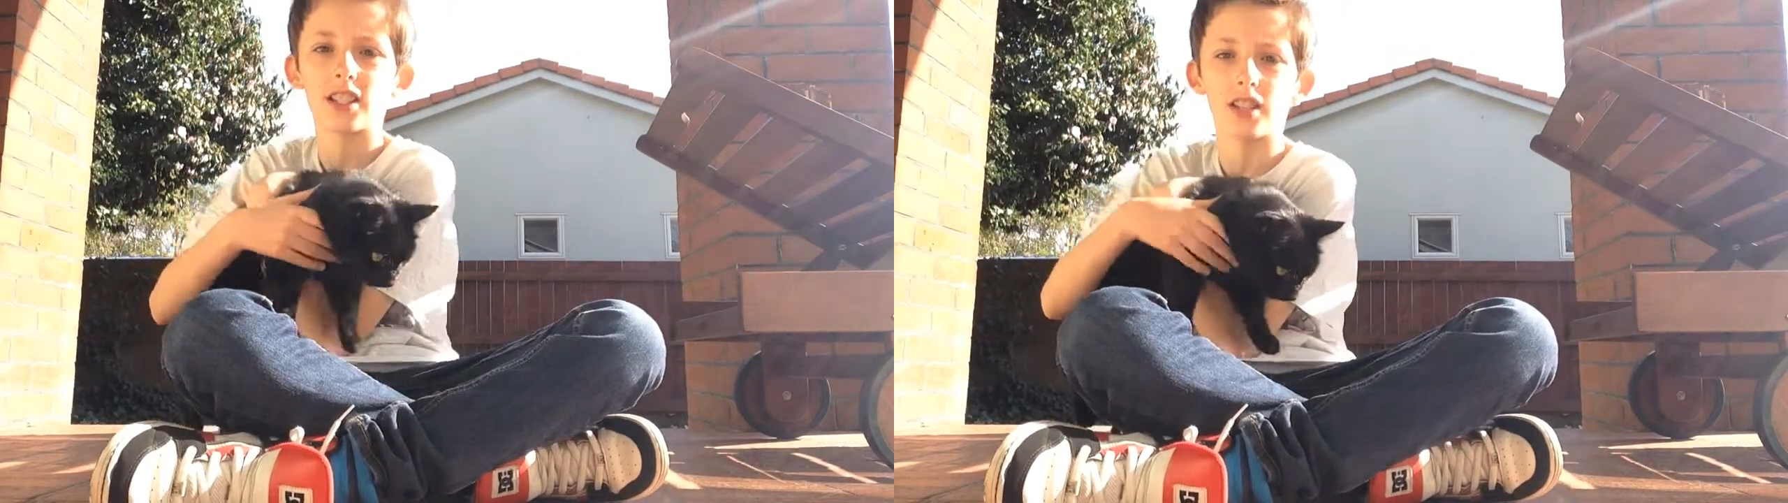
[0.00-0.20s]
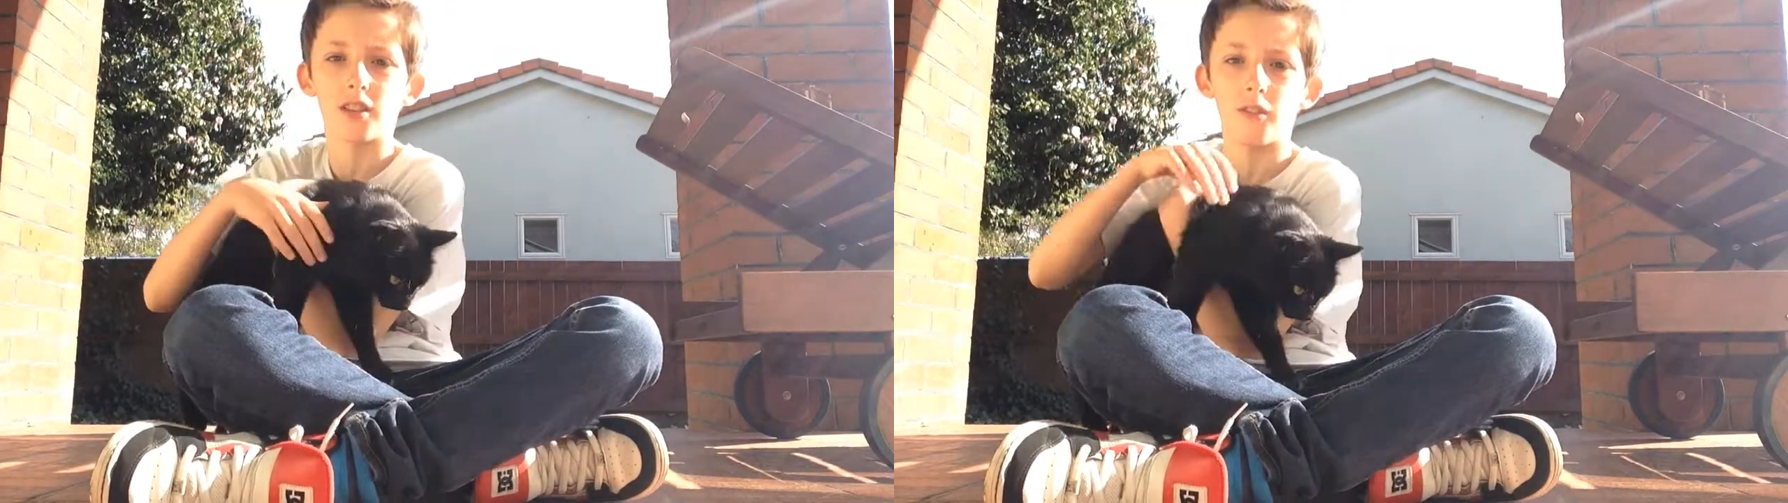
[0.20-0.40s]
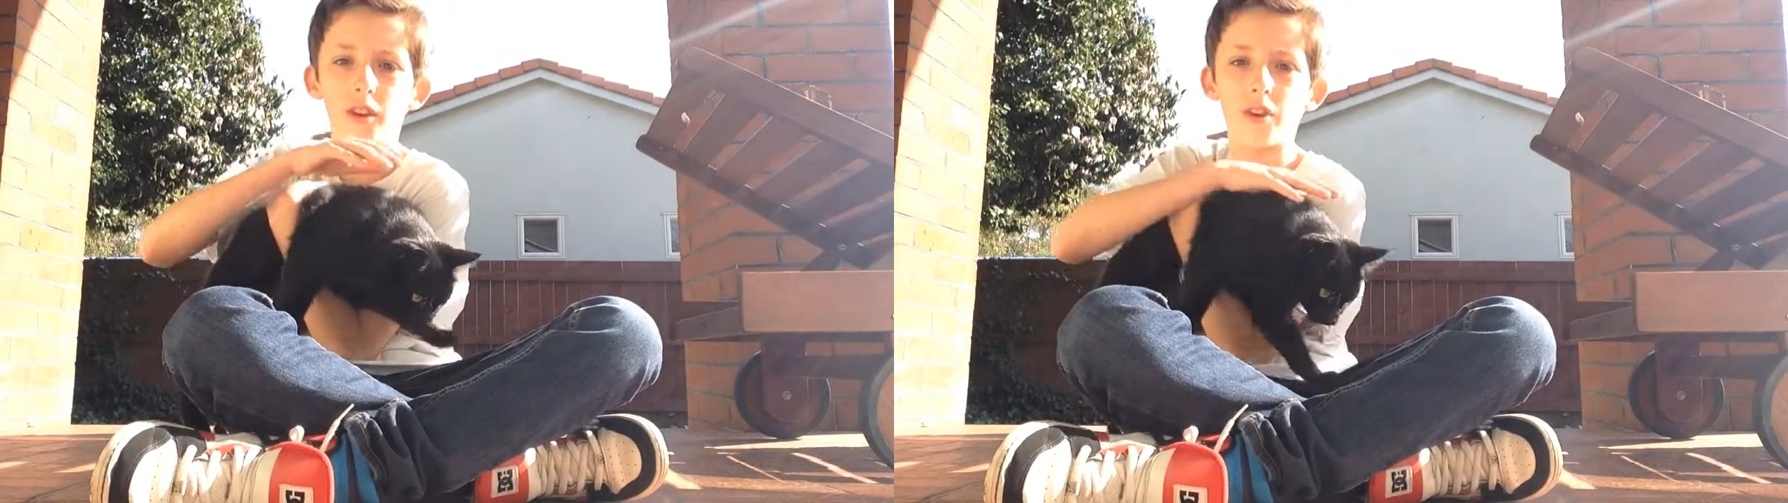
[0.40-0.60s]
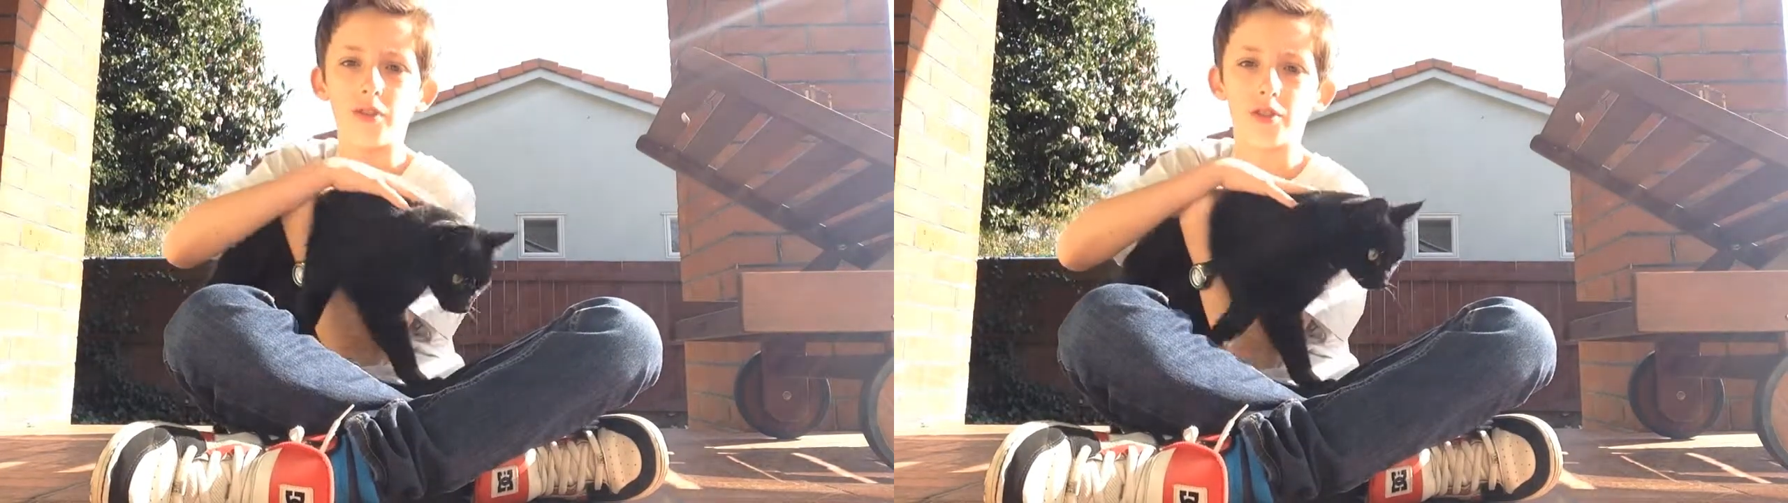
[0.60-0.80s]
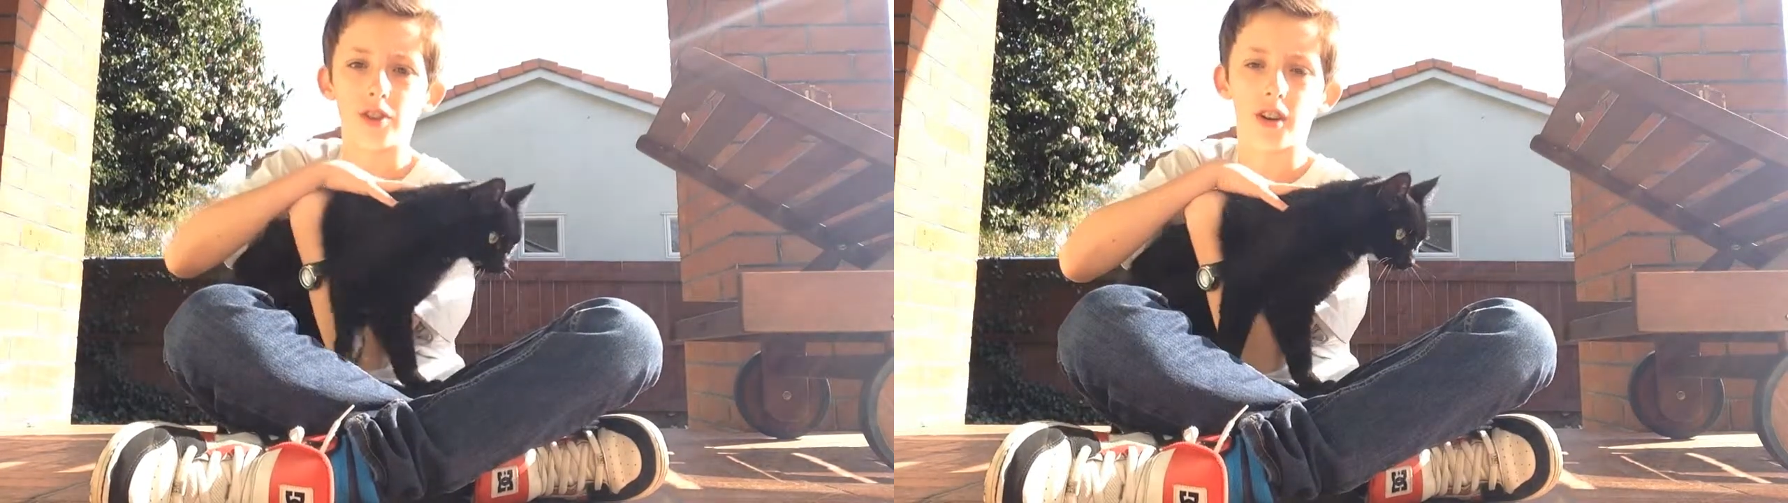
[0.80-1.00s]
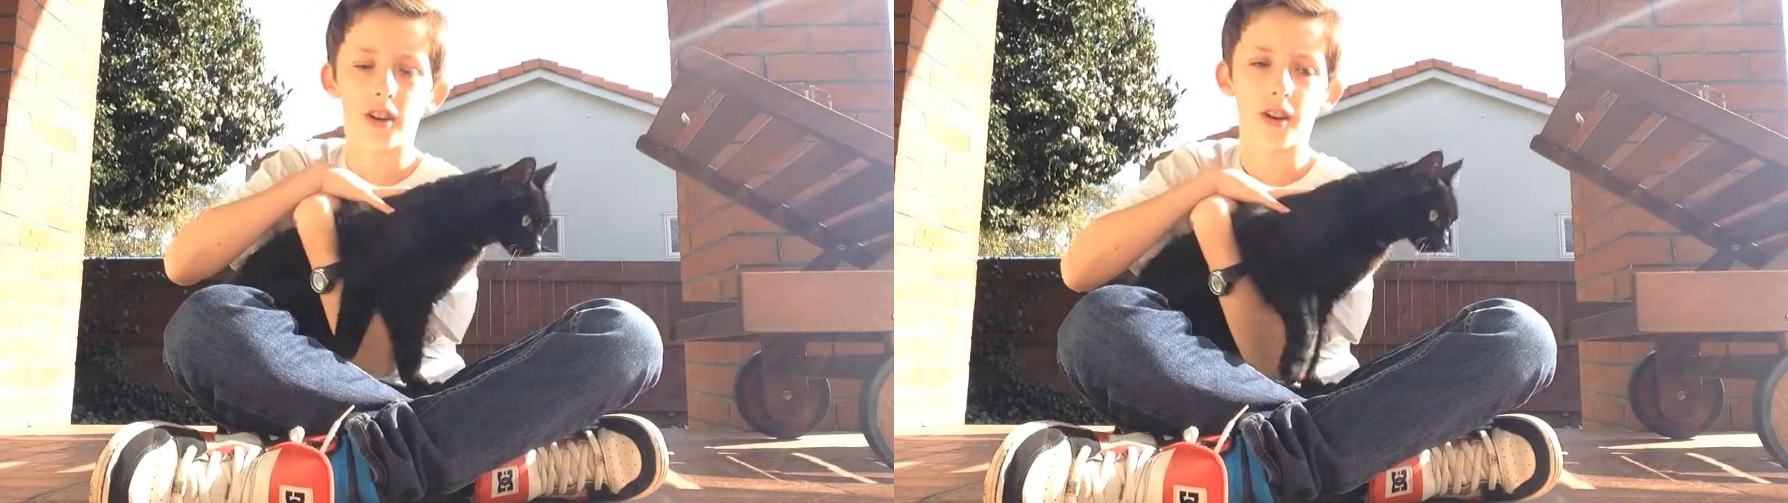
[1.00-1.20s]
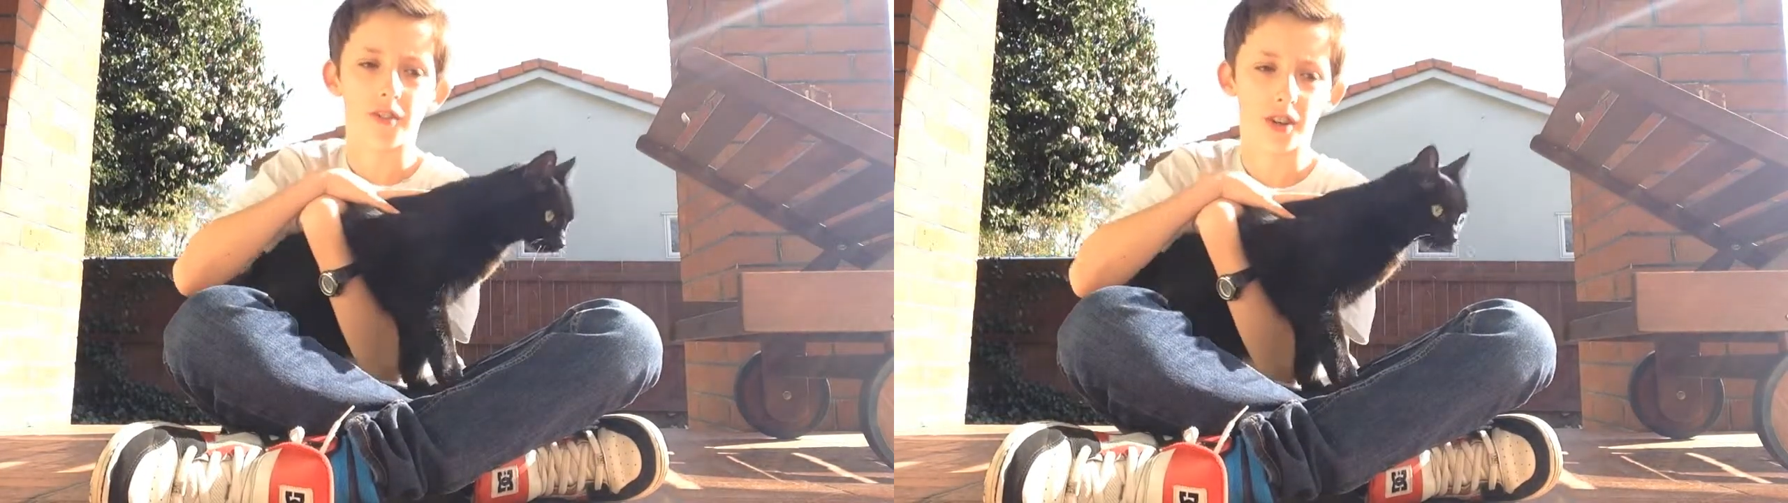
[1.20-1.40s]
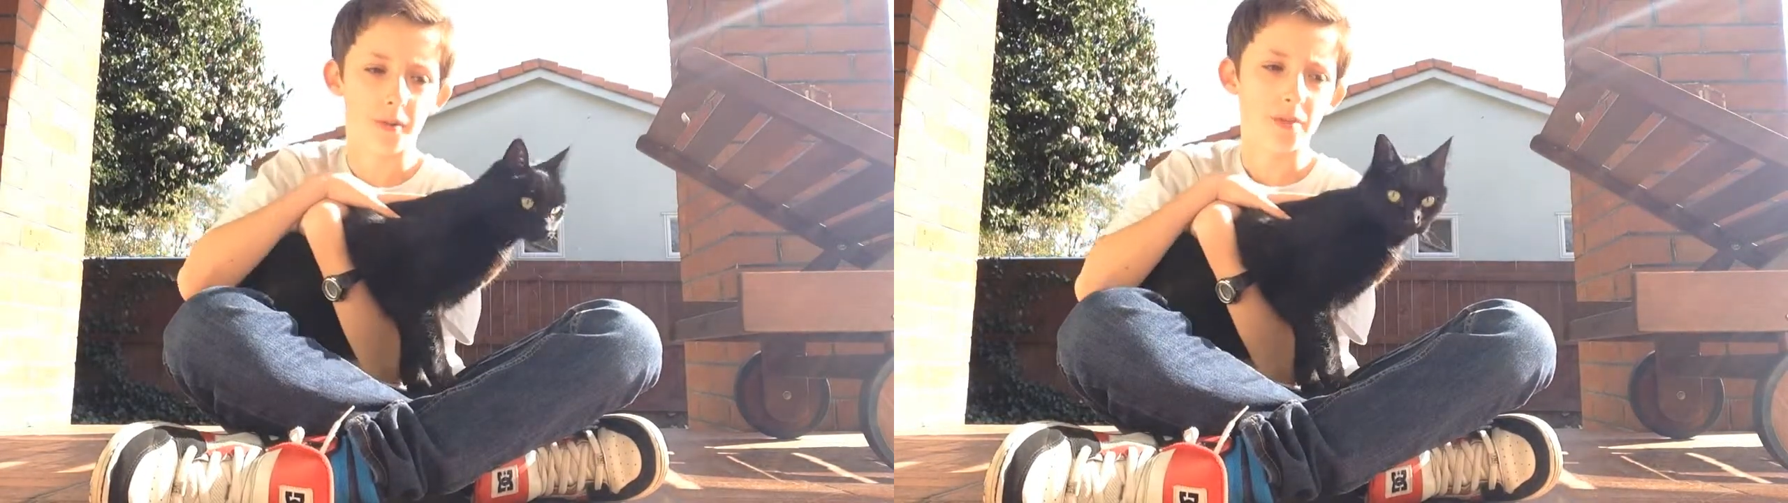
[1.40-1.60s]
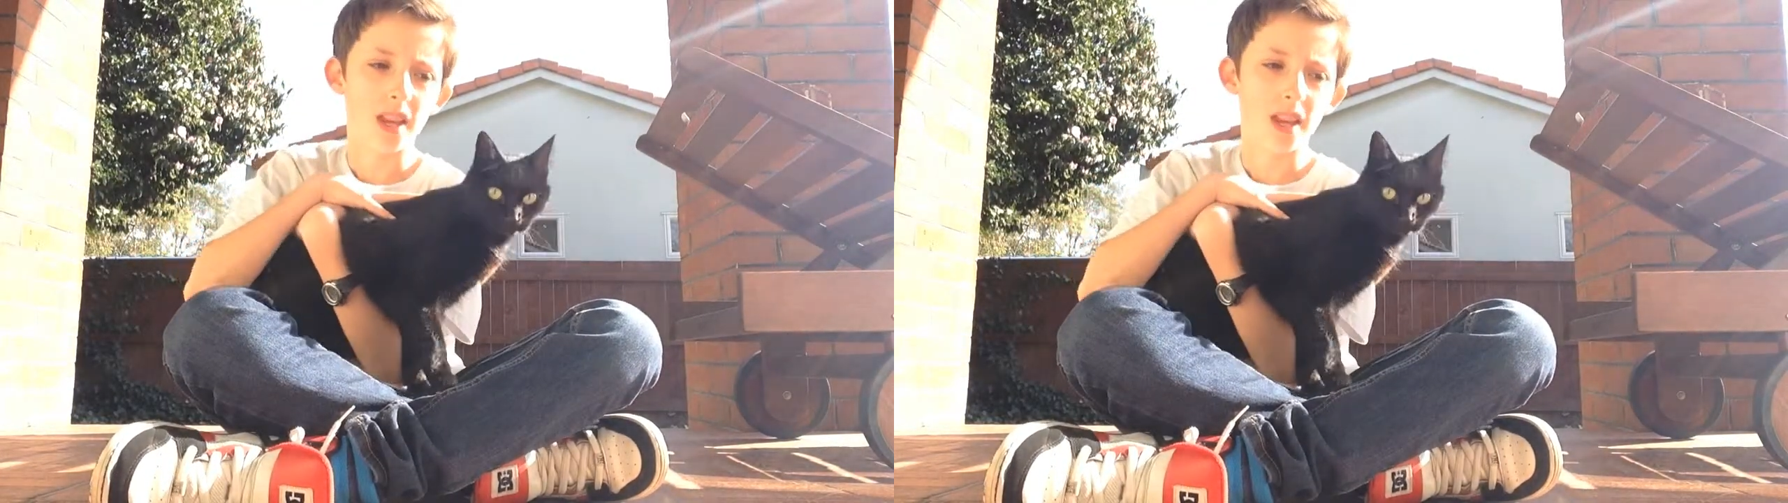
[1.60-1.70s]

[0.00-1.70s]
screwdriver.